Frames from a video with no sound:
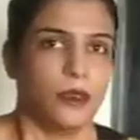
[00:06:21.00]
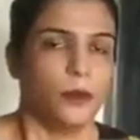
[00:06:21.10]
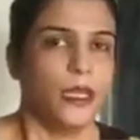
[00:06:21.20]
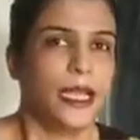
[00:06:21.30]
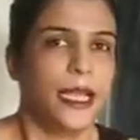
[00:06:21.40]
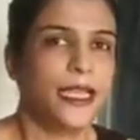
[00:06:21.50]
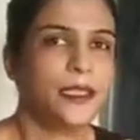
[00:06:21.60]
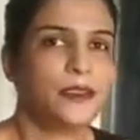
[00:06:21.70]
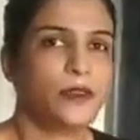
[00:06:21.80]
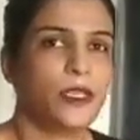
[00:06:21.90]
Well, I
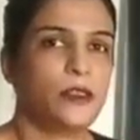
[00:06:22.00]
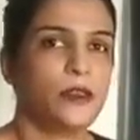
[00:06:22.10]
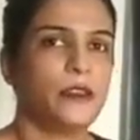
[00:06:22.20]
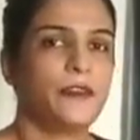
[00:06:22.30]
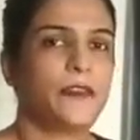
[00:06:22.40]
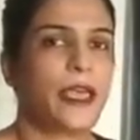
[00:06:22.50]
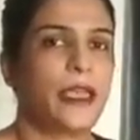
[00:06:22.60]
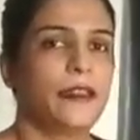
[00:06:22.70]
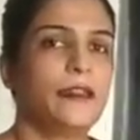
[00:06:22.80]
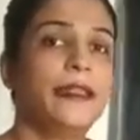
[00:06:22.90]
stressed on the
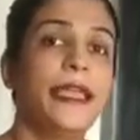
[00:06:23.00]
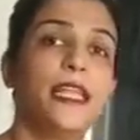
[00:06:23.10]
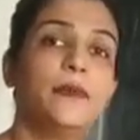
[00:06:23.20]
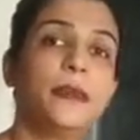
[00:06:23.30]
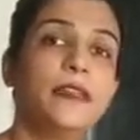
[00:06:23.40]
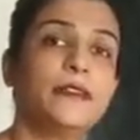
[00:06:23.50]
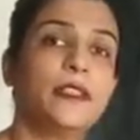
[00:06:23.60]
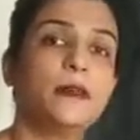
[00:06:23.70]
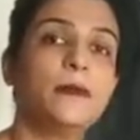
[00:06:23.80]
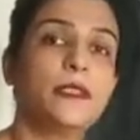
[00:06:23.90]
fact that the helping
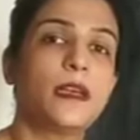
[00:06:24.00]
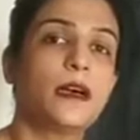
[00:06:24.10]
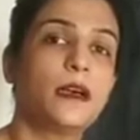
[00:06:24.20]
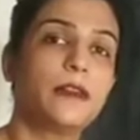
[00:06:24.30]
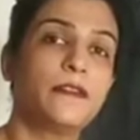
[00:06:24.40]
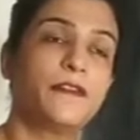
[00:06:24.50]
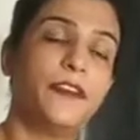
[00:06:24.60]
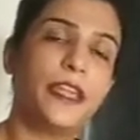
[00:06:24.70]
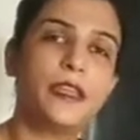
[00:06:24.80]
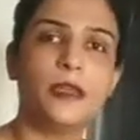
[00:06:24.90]
verbs are
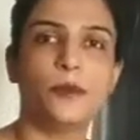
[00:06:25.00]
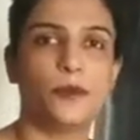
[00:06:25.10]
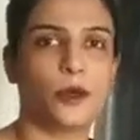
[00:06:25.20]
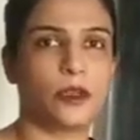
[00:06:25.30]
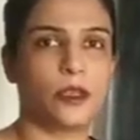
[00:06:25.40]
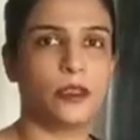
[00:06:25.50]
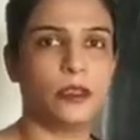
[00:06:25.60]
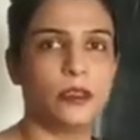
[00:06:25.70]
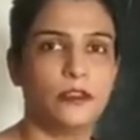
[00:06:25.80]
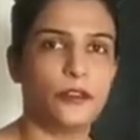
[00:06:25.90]
very important
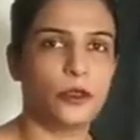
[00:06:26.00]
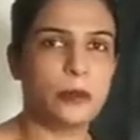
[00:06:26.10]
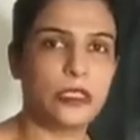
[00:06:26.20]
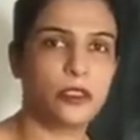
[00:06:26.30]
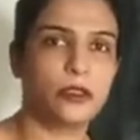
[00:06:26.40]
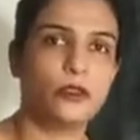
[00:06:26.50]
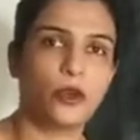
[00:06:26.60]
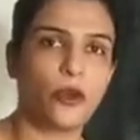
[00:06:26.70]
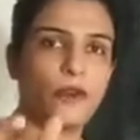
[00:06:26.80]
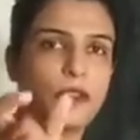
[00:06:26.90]
in the formation
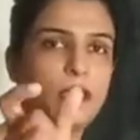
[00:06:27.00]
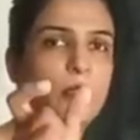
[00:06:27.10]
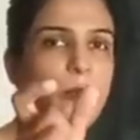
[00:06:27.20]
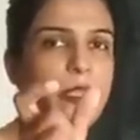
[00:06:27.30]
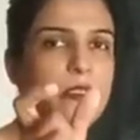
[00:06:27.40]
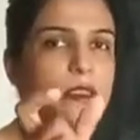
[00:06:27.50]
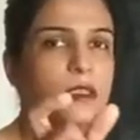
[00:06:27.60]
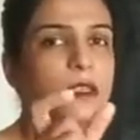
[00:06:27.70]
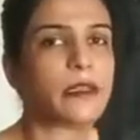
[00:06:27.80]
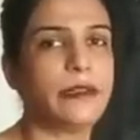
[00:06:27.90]
of the
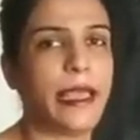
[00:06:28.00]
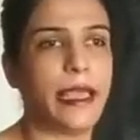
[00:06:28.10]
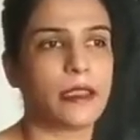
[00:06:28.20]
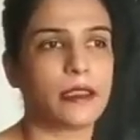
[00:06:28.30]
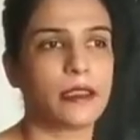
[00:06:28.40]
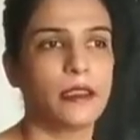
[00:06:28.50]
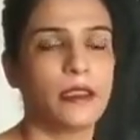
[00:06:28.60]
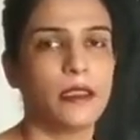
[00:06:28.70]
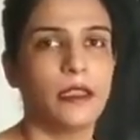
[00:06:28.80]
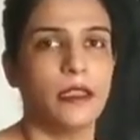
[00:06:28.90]
question tag.
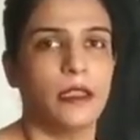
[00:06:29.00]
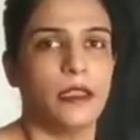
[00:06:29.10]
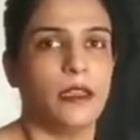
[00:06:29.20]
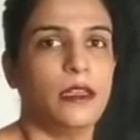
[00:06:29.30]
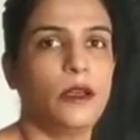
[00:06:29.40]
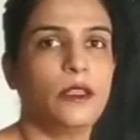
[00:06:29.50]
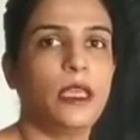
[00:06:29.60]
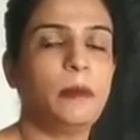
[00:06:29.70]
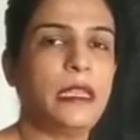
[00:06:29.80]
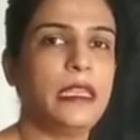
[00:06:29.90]
Now,
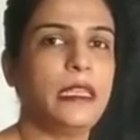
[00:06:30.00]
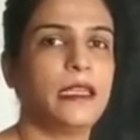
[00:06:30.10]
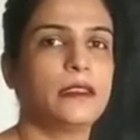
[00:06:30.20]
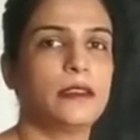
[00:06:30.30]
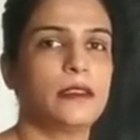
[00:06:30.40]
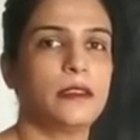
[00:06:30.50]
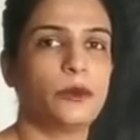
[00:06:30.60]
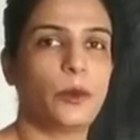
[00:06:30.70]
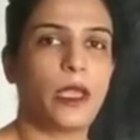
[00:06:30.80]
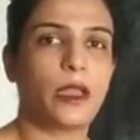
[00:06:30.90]
there are many cases
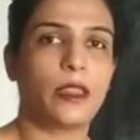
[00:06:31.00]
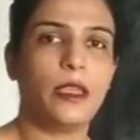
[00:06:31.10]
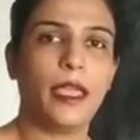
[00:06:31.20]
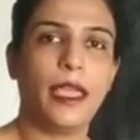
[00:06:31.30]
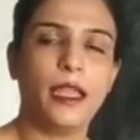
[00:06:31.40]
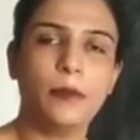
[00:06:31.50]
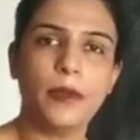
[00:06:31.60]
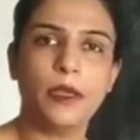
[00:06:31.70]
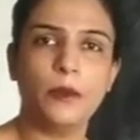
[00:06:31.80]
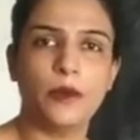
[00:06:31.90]
where the
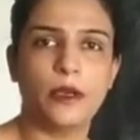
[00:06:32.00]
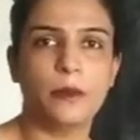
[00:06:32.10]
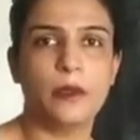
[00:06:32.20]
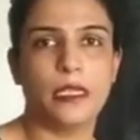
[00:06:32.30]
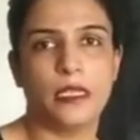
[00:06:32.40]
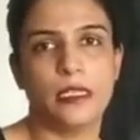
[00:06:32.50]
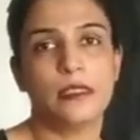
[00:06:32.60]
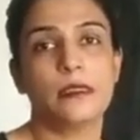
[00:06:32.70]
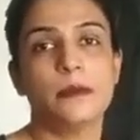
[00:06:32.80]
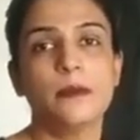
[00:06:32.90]
helping verb
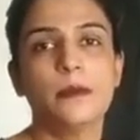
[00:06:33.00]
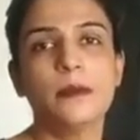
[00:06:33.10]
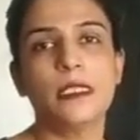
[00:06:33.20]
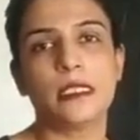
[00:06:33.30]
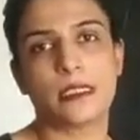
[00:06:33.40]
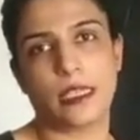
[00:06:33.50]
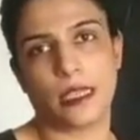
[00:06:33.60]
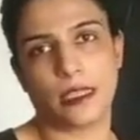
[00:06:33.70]
is missing.